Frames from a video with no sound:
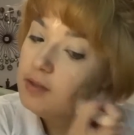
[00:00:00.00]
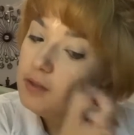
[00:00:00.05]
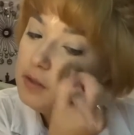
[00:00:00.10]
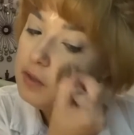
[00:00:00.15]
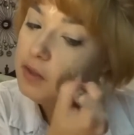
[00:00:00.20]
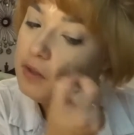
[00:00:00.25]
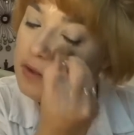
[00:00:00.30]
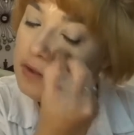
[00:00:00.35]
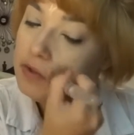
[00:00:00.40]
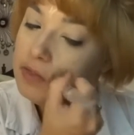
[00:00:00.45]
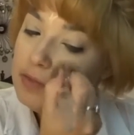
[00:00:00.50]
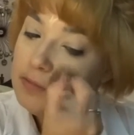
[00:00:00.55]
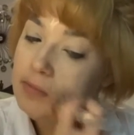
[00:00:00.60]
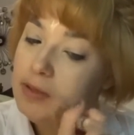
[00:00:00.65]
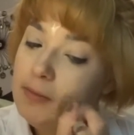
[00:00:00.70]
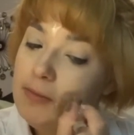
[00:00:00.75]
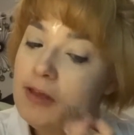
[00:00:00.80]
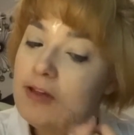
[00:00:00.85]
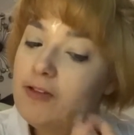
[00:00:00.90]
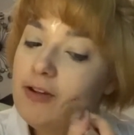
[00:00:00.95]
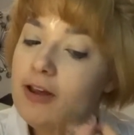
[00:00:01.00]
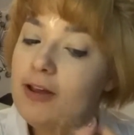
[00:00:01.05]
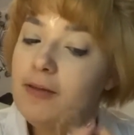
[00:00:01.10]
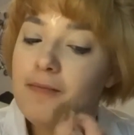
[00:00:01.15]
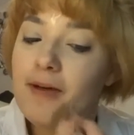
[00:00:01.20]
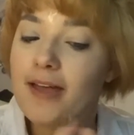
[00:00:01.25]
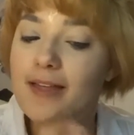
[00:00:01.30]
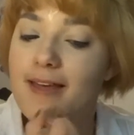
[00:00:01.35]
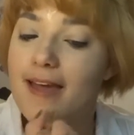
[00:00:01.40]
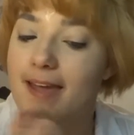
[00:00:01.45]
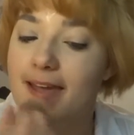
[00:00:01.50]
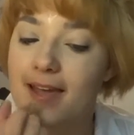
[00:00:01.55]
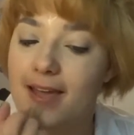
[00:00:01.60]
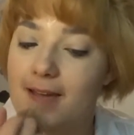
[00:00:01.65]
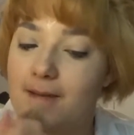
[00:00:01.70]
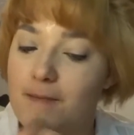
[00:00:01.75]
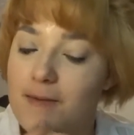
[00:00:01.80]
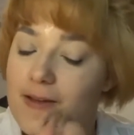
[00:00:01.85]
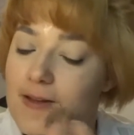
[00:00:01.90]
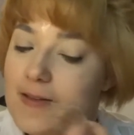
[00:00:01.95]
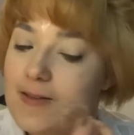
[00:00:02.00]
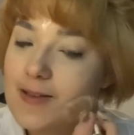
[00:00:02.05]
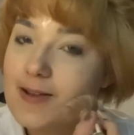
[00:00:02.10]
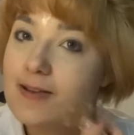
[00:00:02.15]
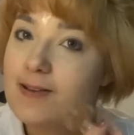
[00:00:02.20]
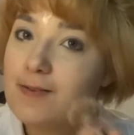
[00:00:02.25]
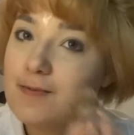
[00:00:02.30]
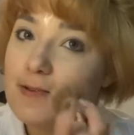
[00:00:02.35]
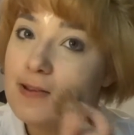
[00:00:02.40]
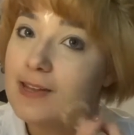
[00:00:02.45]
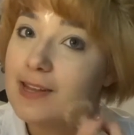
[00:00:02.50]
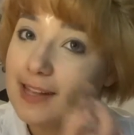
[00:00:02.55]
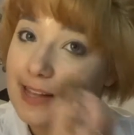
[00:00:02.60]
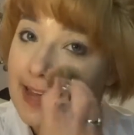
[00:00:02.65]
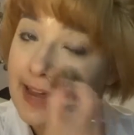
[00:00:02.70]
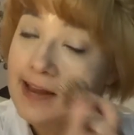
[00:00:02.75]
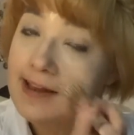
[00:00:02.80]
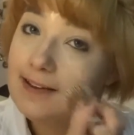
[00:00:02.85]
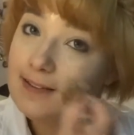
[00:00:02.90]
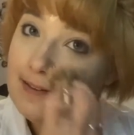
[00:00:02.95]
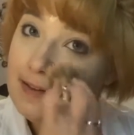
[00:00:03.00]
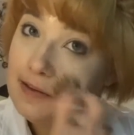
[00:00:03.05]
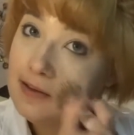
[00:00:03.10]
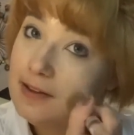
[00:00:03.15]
Now the BB cream I like because it is really light.